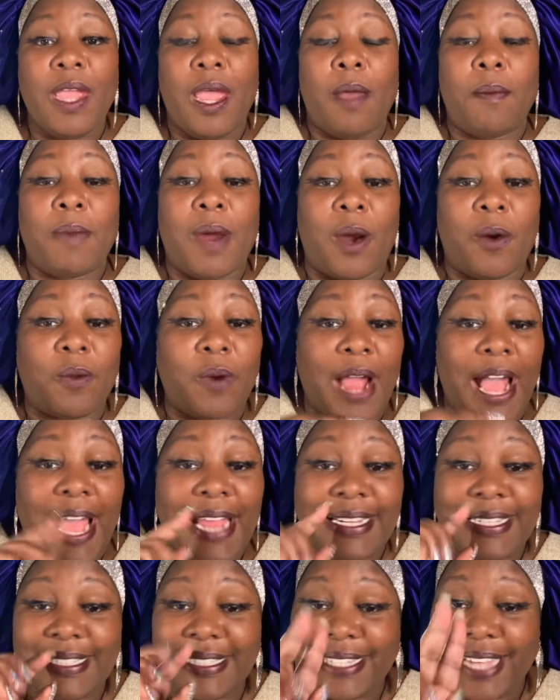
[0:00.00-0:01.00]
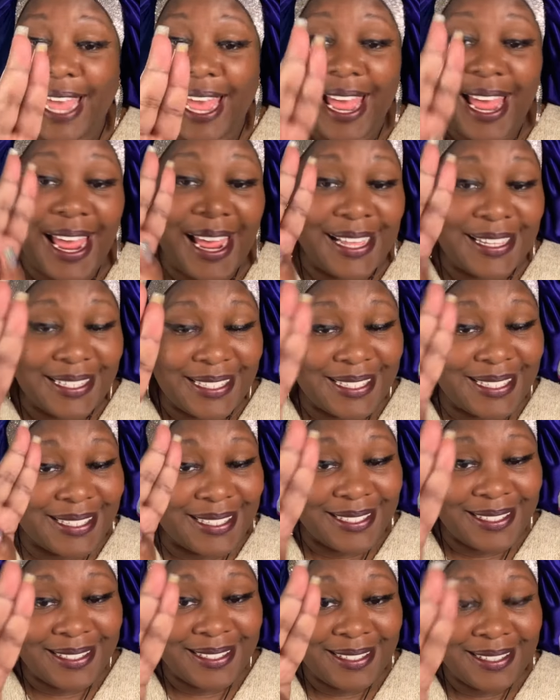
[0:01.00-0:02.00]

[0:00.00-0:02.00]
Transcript: My ride and dies,